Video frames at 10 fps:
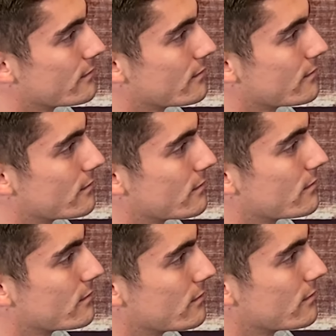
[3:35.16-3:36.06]

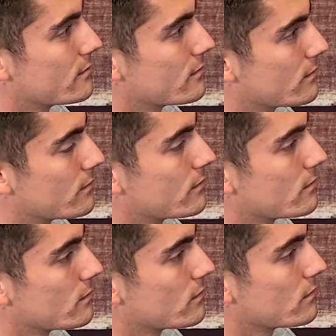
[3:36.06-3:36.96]

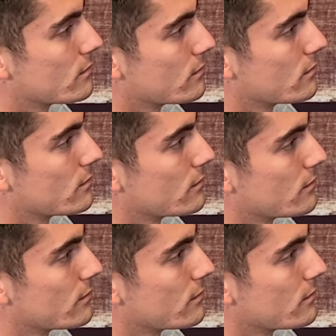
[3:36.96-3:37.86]

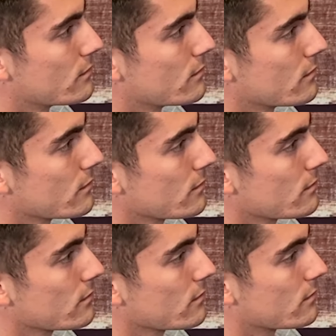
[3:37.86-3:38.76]

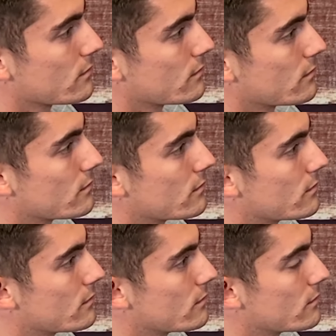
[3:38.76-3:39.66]

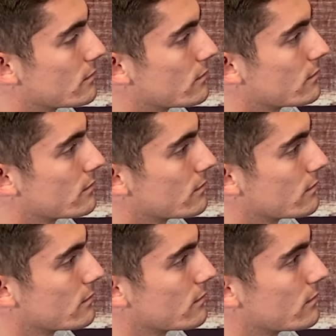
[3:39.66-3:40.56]

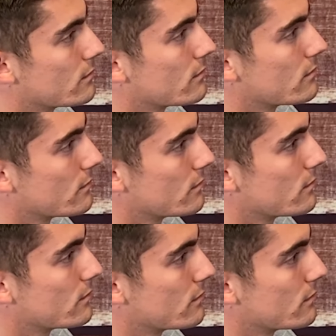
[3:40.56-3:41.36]
[no speech]